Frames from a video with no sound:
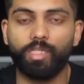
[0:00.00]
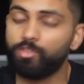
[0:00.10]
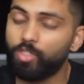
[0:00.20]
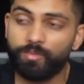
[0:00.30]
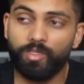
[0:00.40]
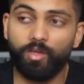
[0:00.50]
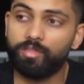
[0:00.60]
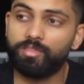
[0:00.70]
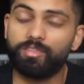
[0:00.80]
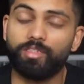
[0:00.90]
And trust me, you're
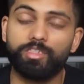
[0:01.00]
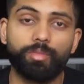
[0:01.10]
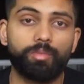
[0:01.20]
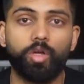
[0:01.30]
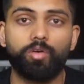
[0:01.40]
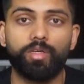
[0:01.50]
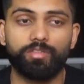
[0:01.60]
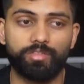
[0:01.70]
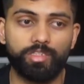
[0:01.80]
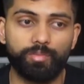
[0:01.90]
going to see such a big
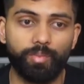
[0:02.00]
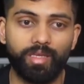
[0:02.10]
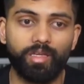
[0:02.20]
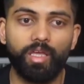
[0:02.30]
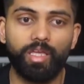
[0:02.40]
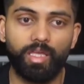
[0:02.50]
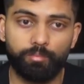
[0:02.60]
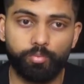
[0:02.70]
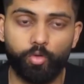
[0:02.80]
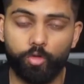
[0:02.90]
progress, such big
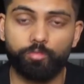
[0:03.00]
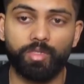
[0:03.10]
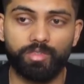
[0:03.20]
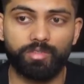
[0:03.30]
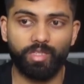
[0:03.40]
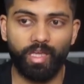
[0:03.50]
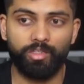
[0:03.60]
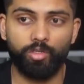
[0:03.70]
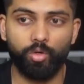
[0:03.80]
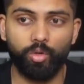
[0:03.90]
improvements
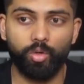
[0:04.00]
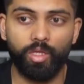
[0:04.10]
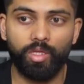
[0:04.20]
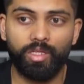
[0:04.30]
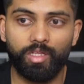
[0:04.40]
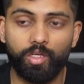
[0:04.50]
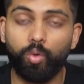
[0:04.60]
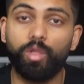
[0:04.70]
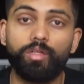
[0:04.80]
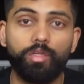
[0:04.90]
in your
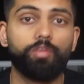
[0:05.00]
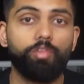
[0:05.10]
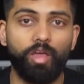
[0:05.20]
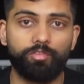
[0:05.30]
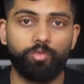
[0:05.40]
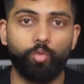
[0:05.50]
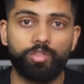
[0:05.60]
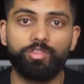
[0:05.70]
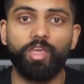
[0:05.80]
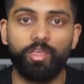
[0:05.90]
quality of life
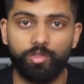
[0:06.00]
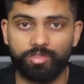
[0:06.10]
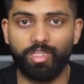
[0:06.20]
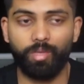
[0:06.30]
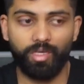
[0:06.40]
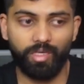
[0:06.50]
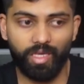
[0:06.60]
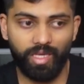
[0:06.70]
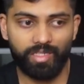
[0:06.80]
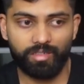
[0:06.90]
once you get your sleeping
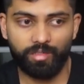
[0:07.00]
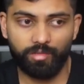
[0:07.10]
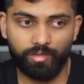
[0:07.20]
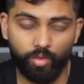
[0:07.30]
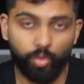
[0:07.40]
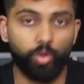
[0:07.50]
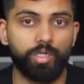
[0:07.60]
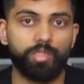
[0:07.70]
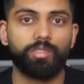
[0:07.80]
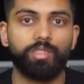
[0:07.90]
in
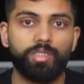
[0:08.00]
order.